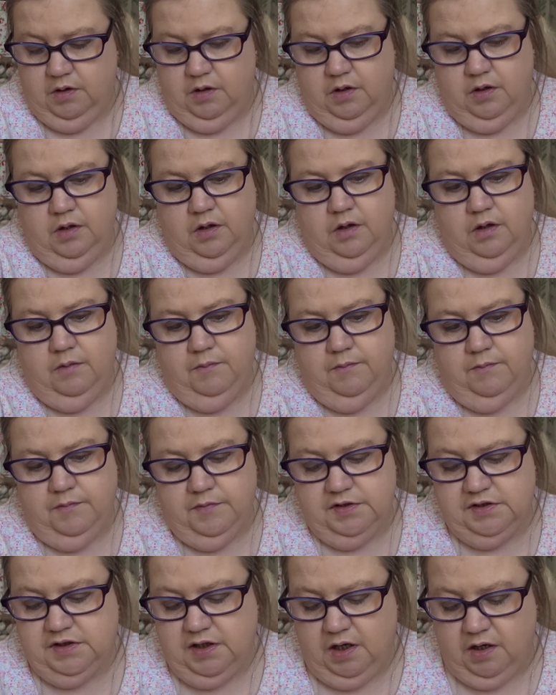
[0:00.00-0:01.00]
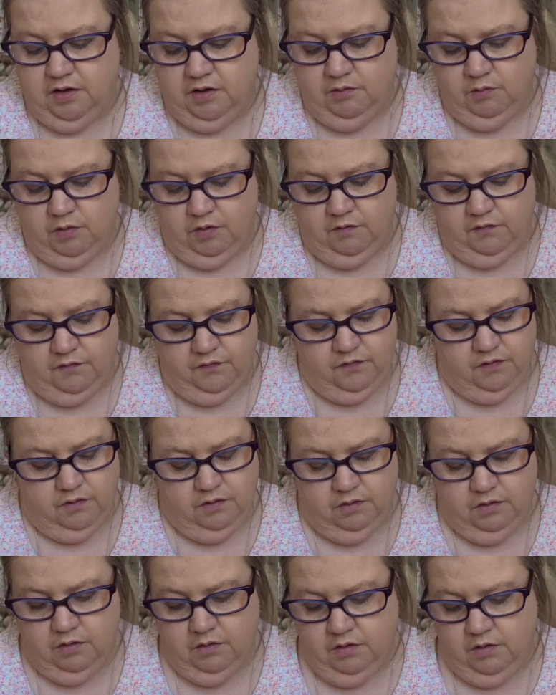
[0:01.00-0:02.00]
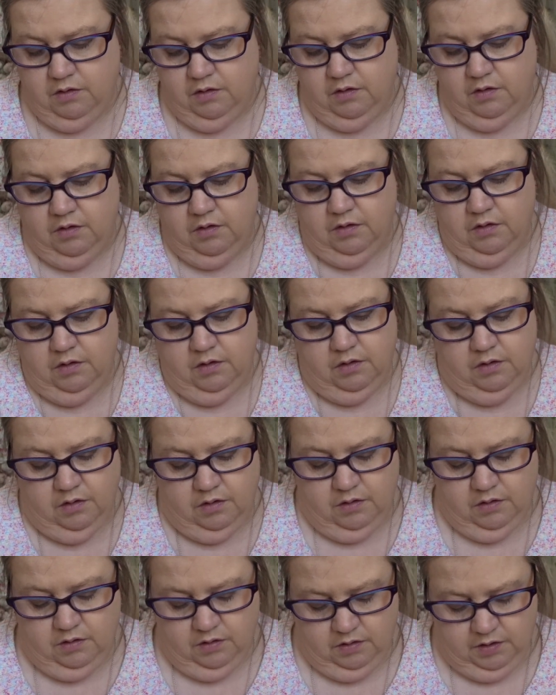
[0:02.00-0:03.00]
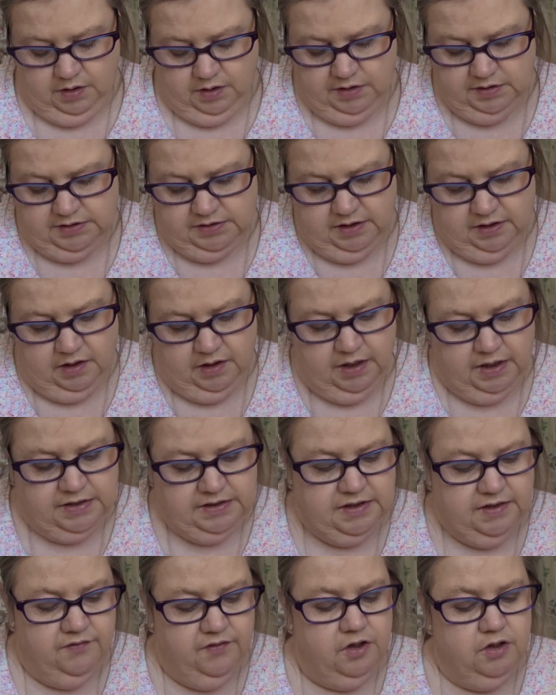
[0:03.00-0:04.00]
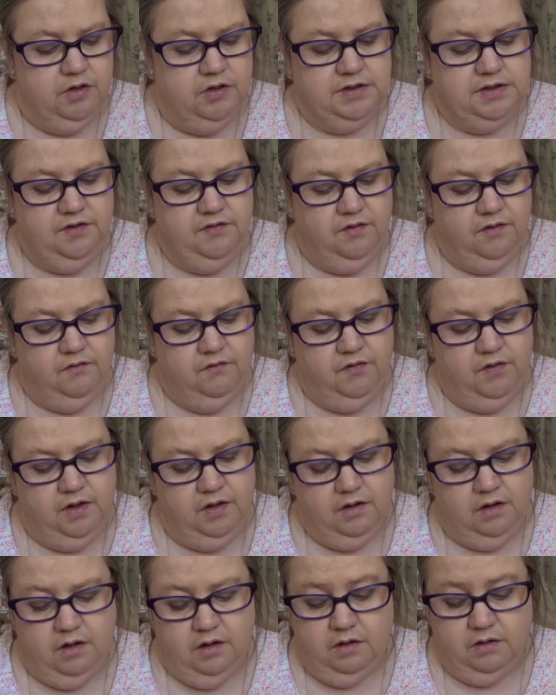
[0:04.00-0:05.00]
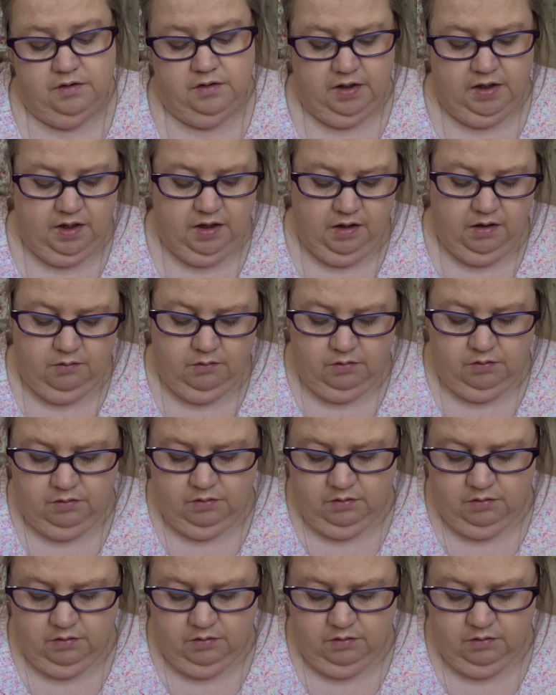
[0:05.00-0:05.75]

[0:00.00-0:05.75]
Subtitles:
let's take you off. So let's have a look, see if I can find the heart and cowl.